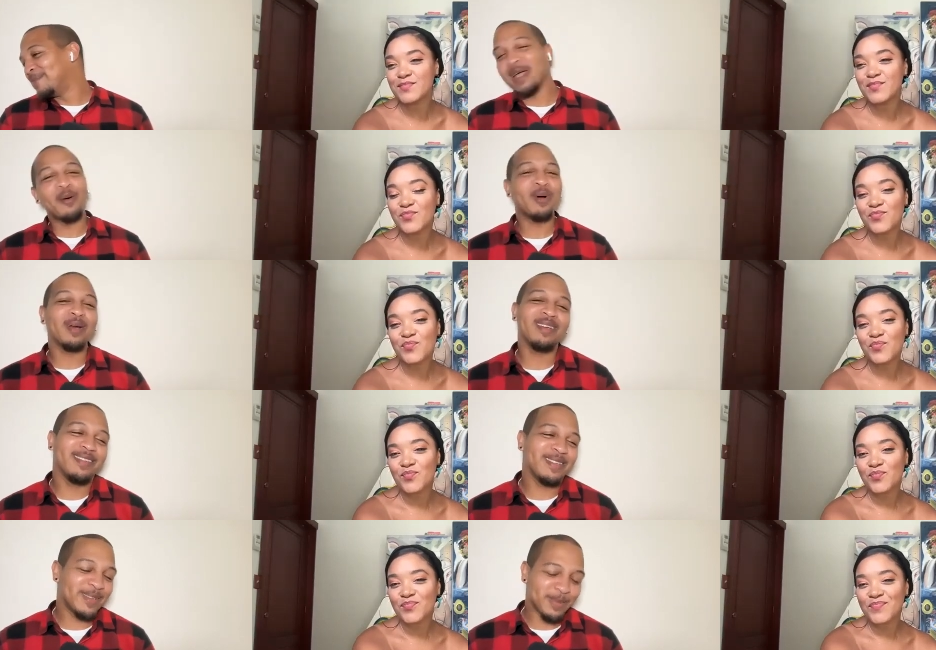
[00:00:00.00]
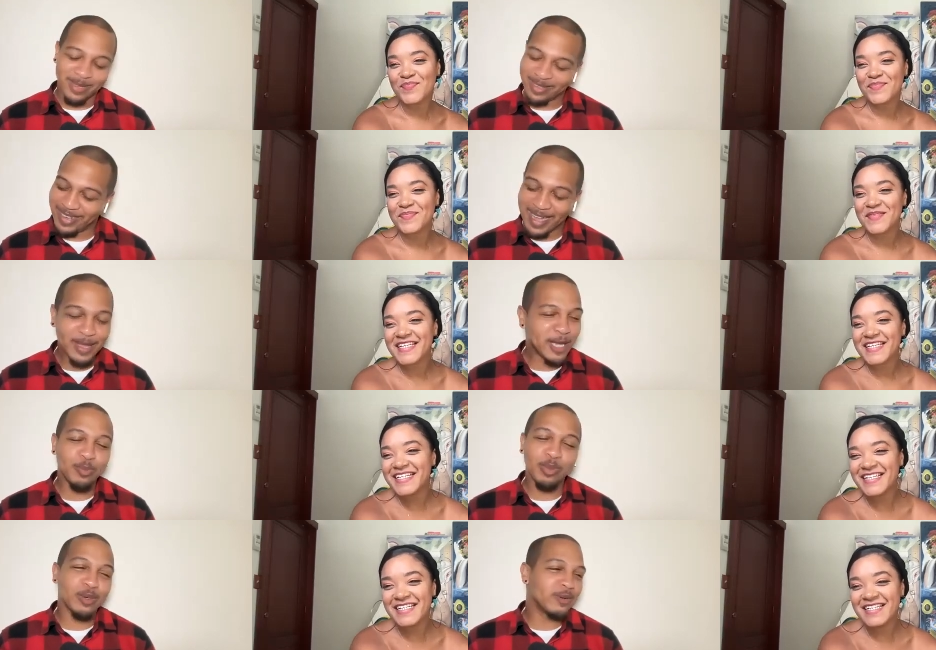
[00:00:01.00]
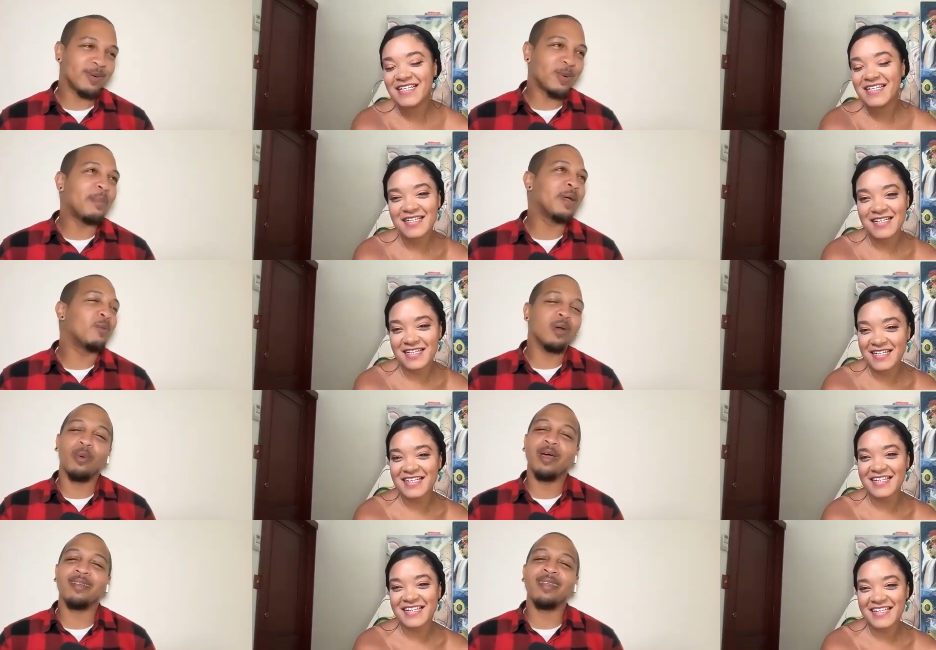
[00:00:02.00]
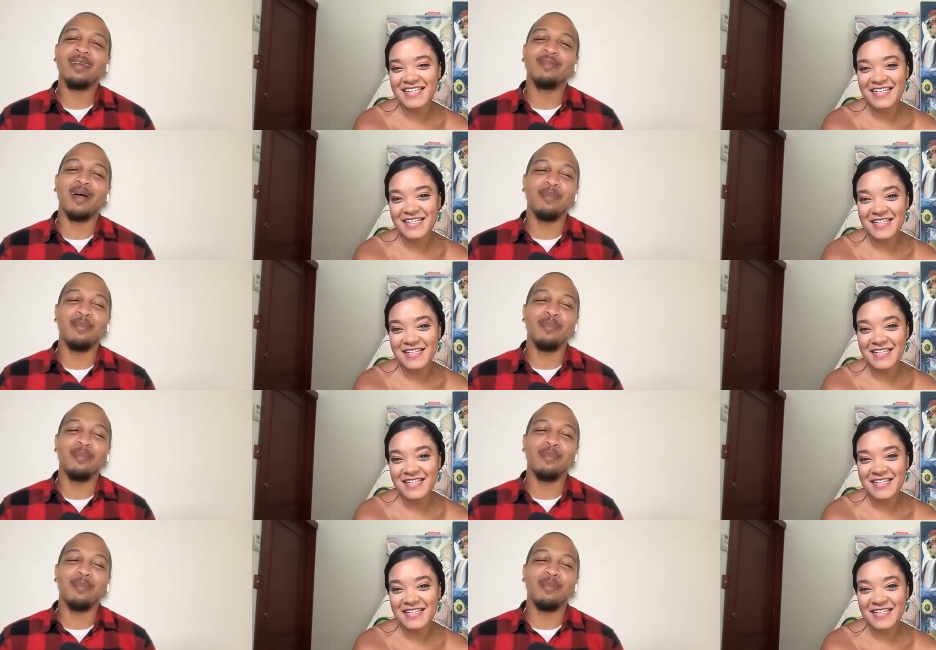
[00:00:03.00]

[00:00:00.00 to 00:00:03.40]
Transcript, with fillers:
Speaker 1: man, what a that's beautiful. Well, I mean, what a way to live. I